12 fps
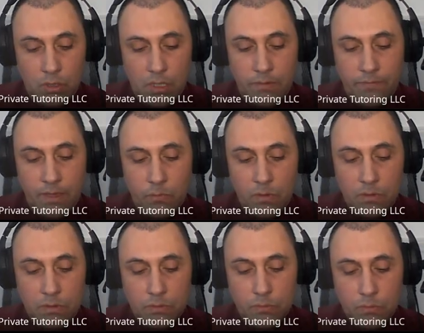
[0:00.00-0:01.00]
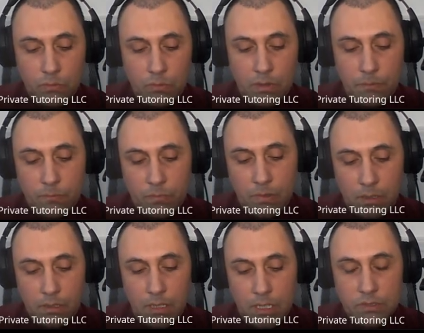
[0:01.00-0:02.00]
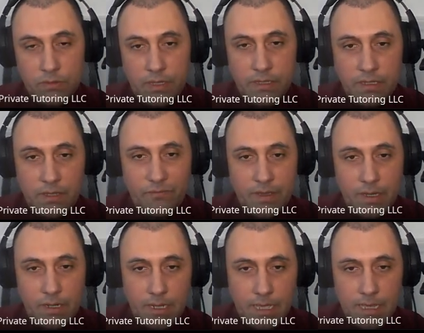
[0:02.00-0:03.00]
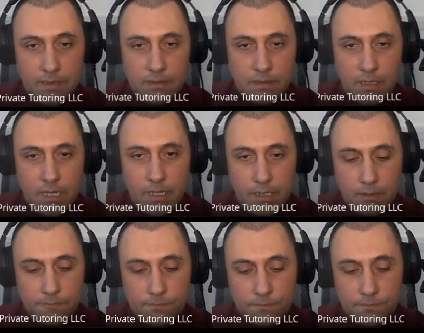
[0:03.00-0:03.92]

if I want to conjugate the verb entrar